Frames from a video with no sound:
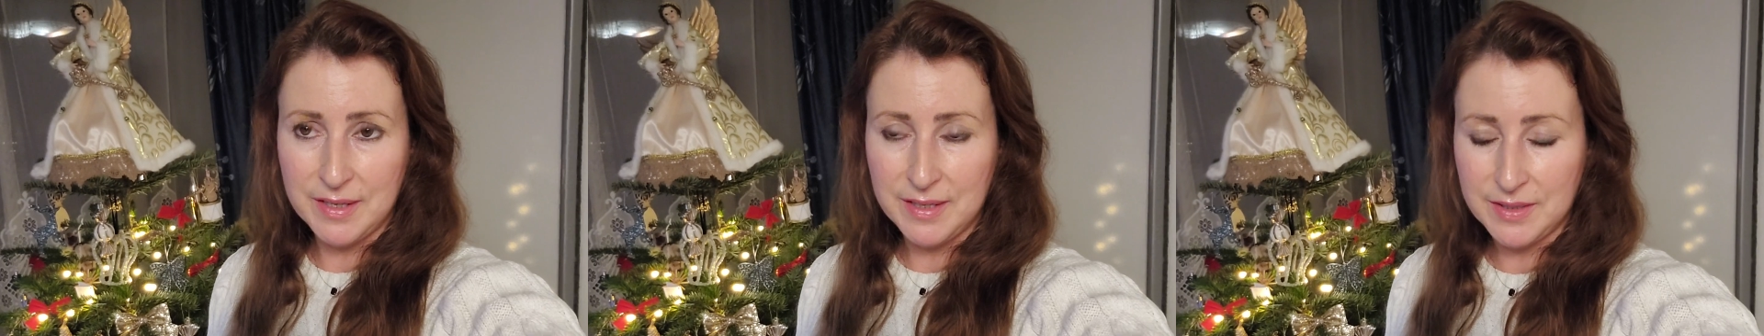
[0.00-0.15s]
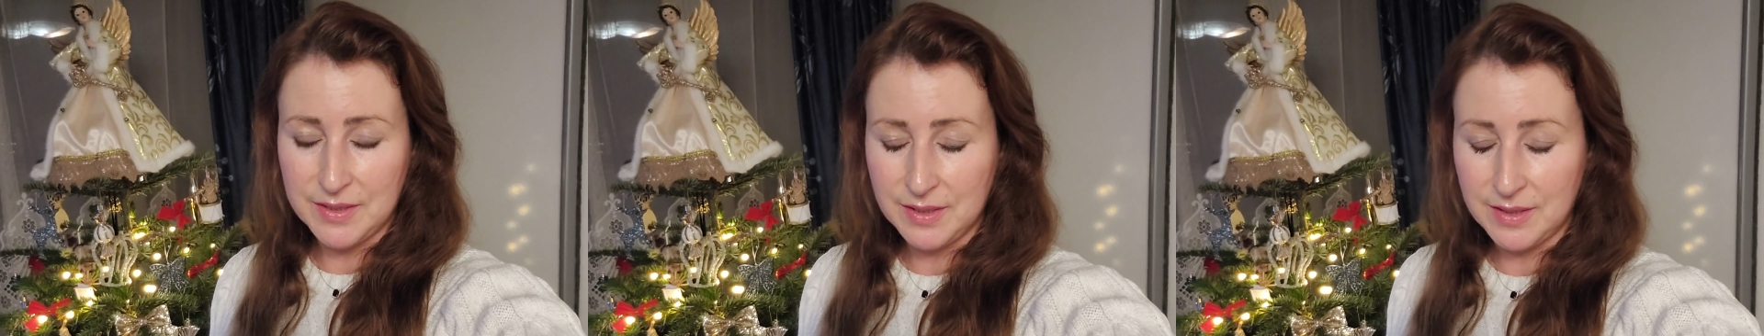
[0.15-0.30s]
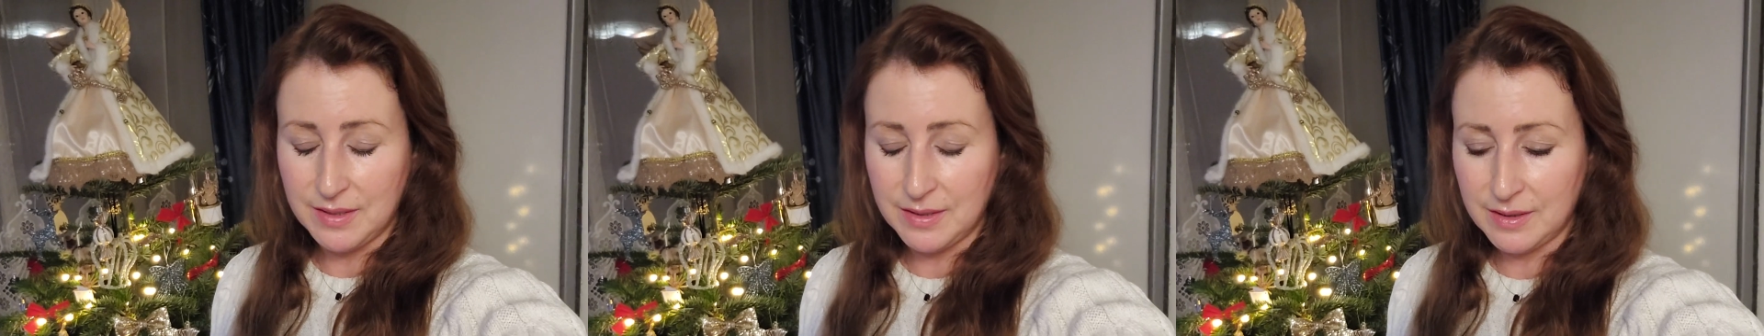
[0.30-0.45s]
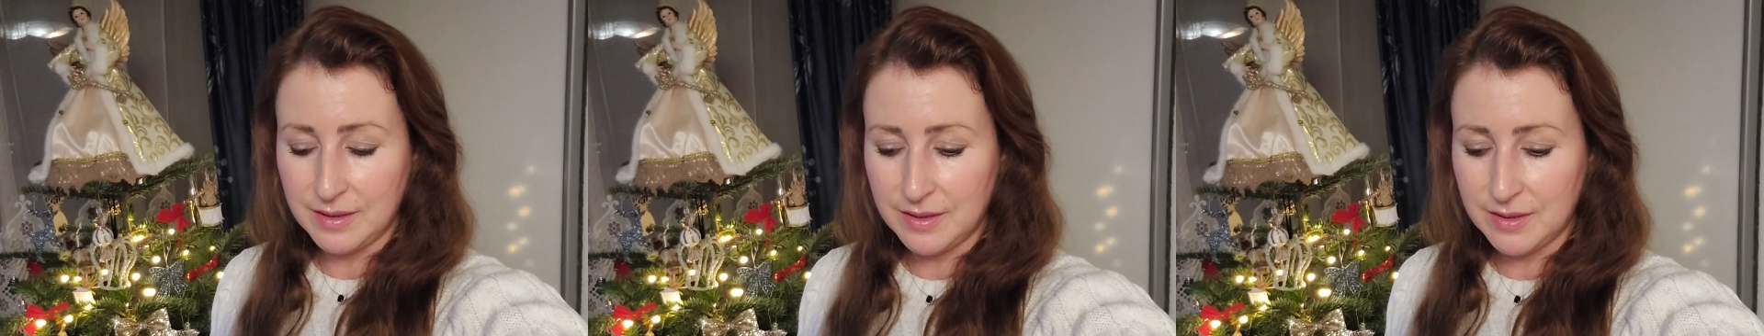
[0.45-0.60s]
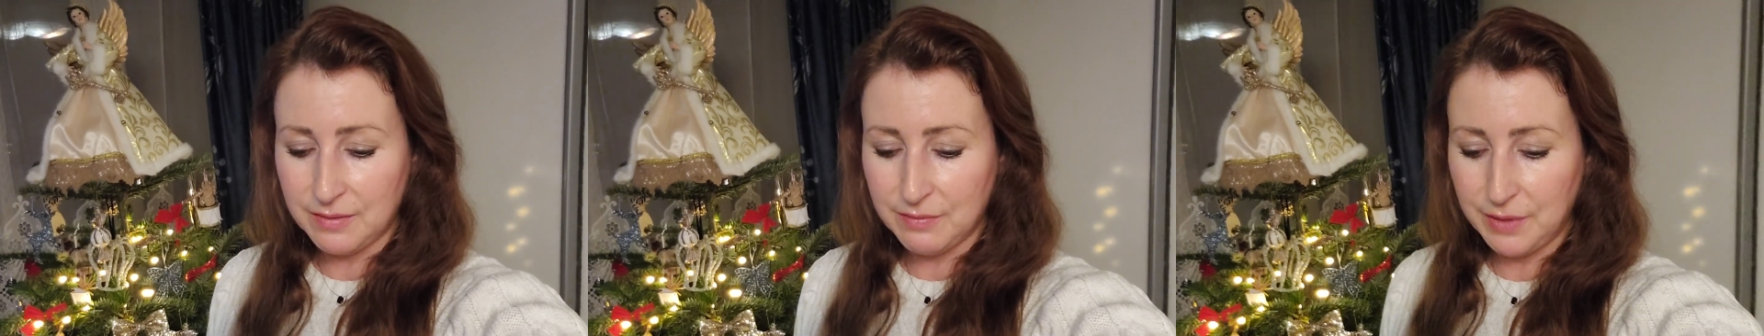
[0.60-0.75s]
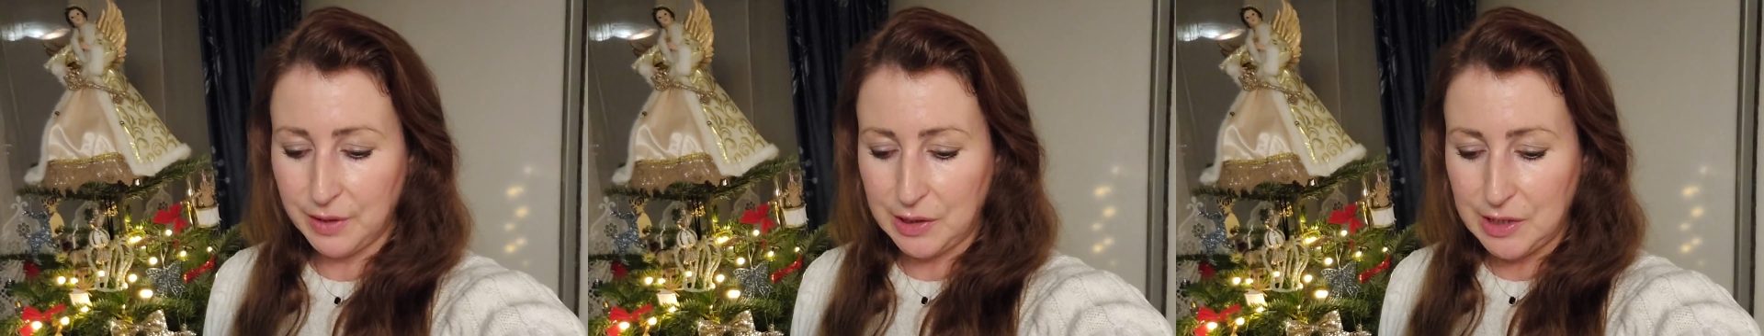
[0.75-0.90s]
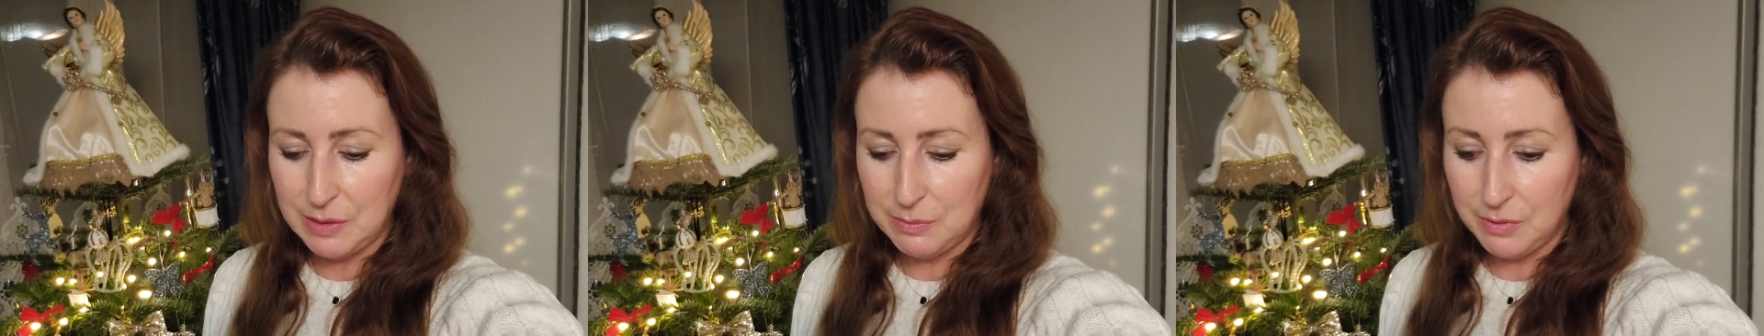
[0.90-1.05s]
is a
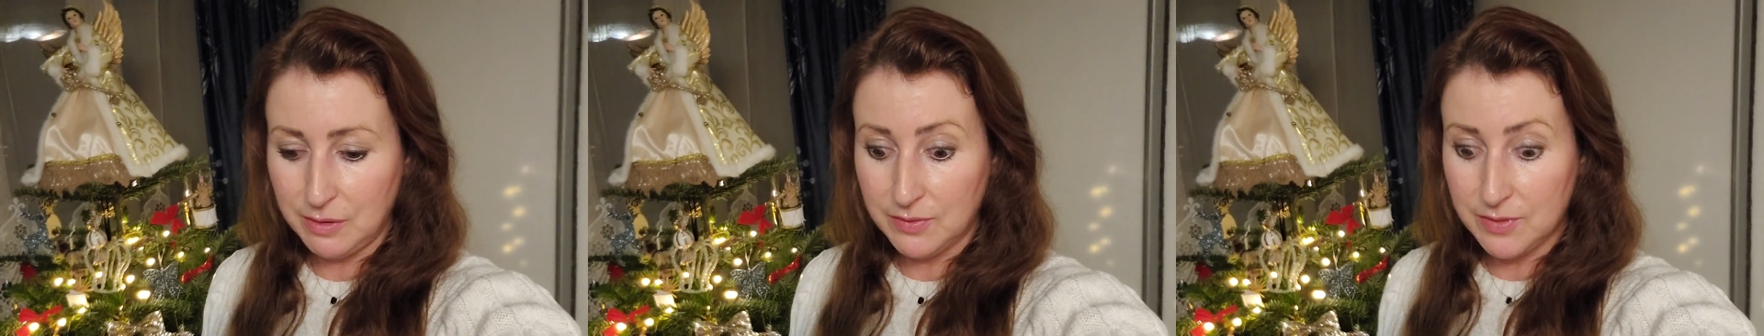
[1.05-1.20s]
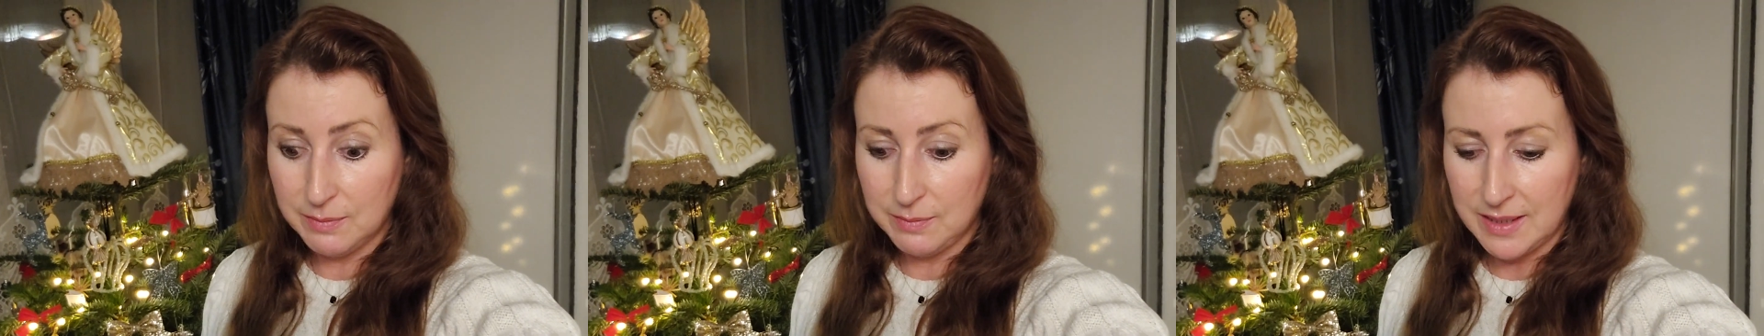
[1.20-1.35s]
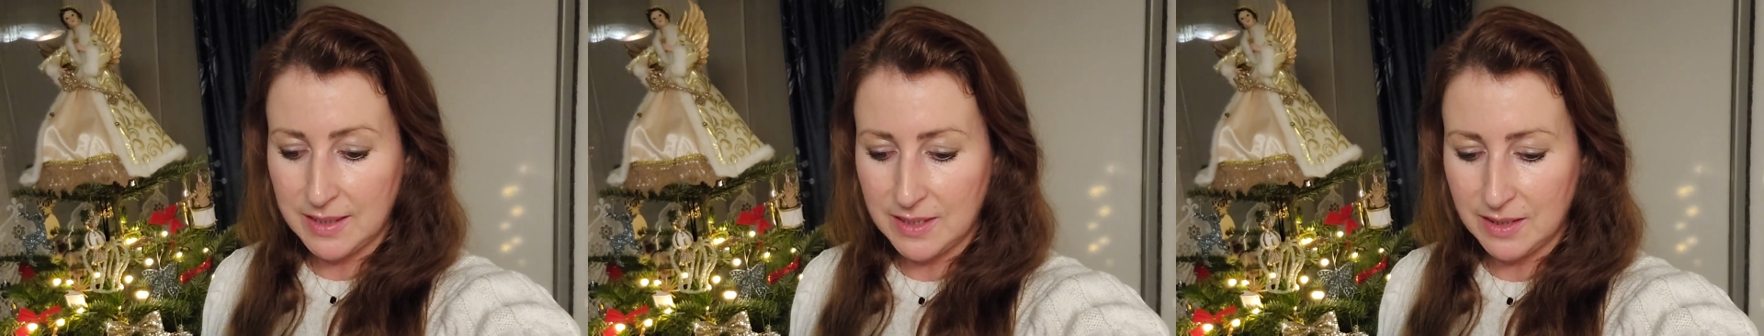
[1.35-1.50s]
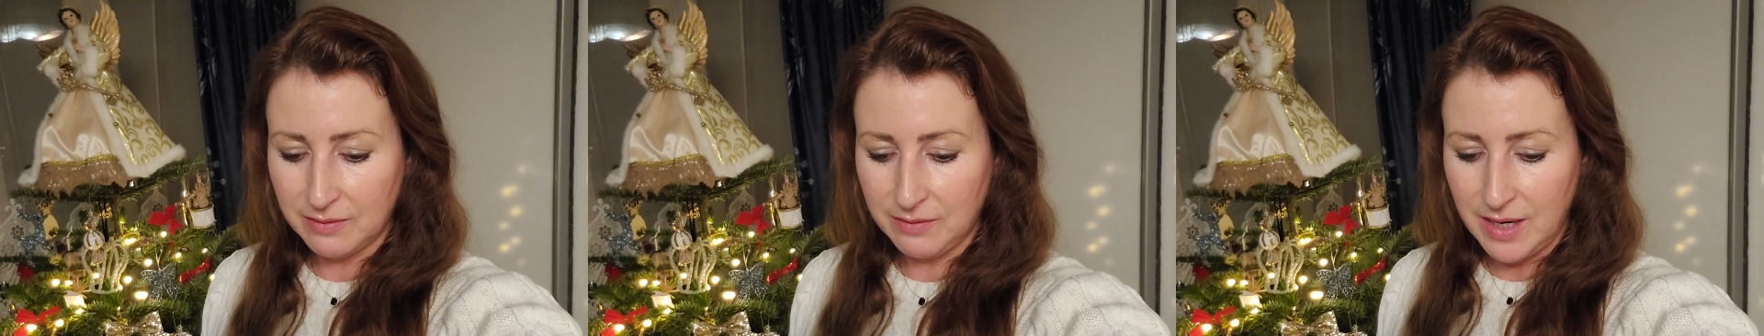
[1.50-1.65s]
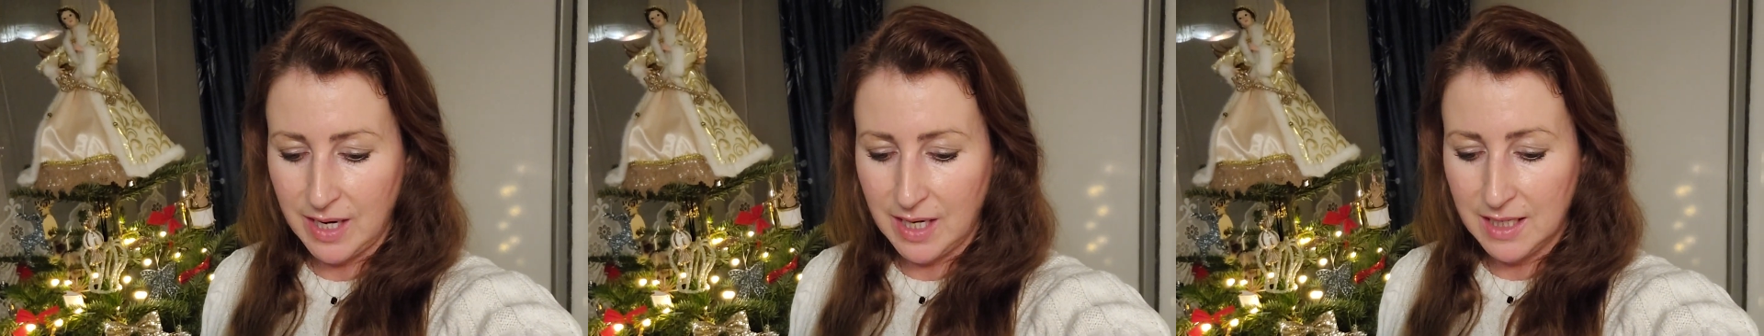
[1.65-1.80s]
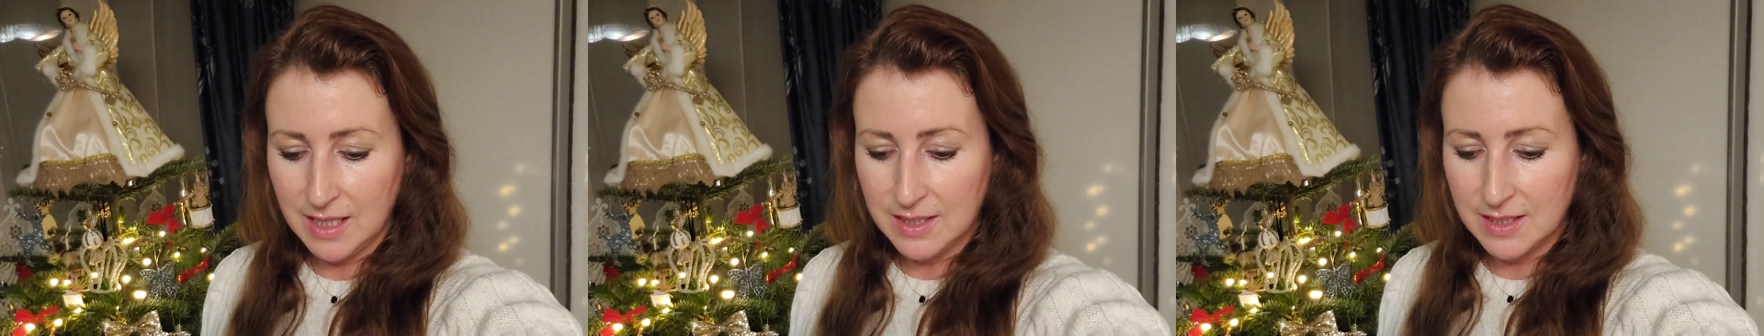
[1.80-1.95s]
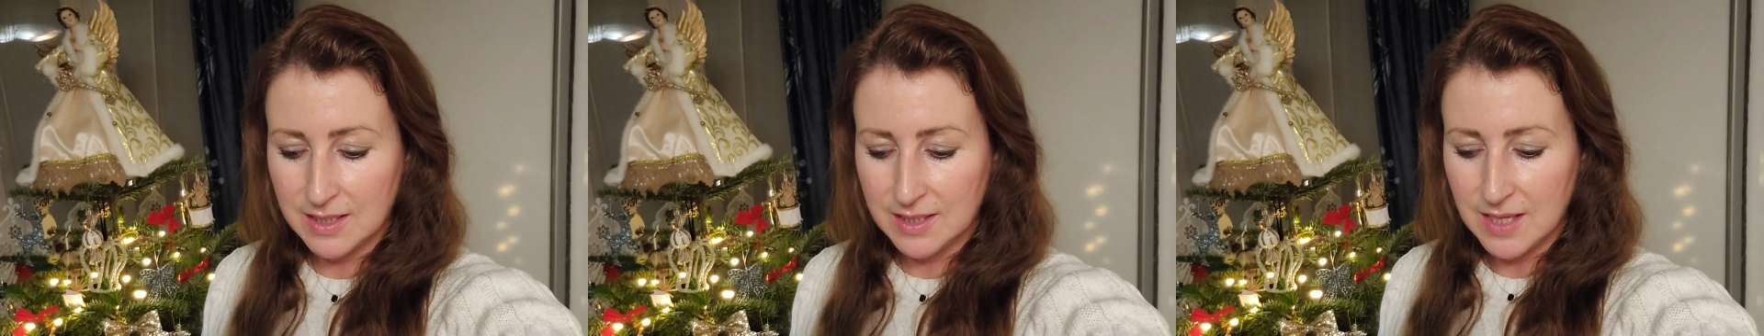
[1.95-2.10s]
victim of domestic
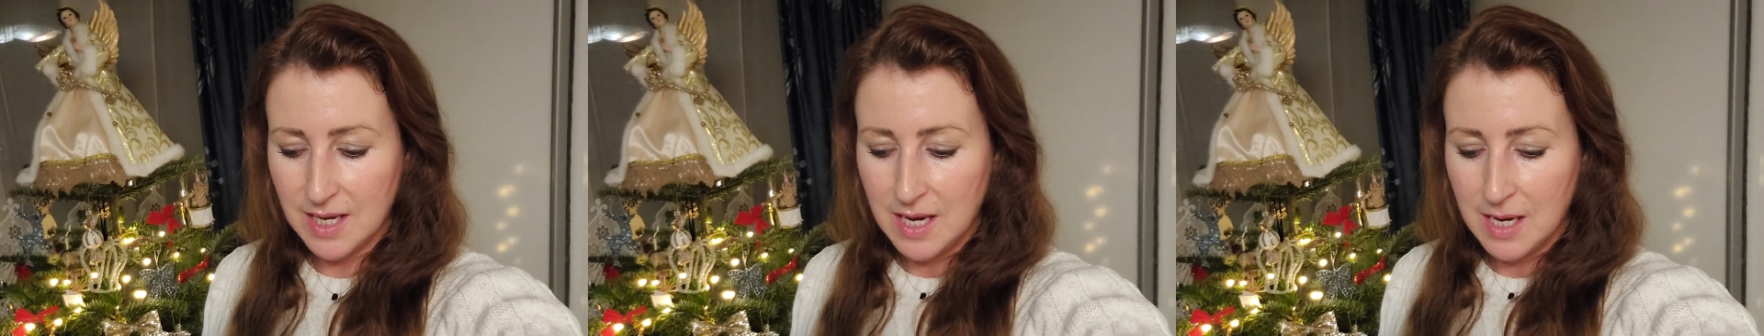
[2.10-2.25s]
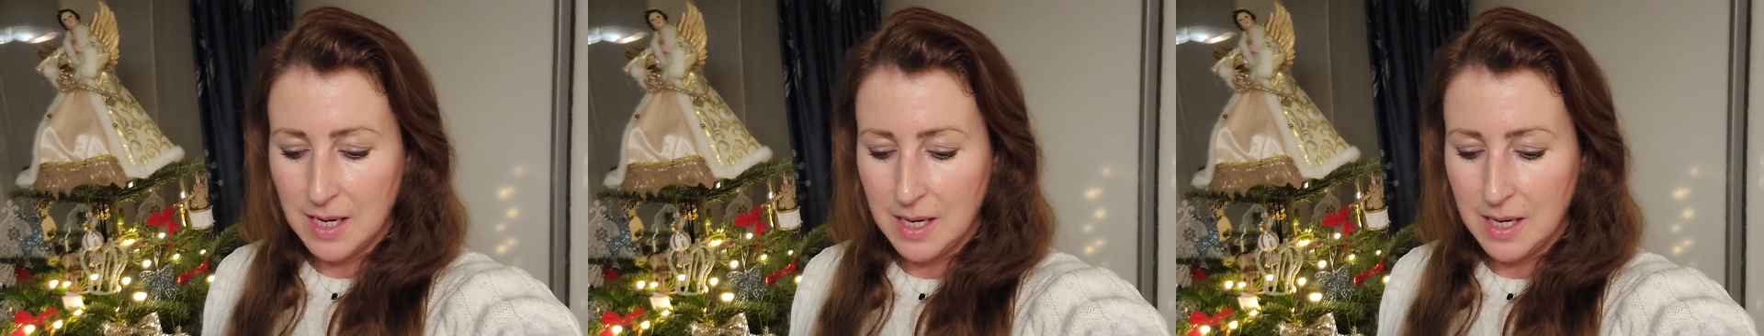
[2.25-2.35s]
violence,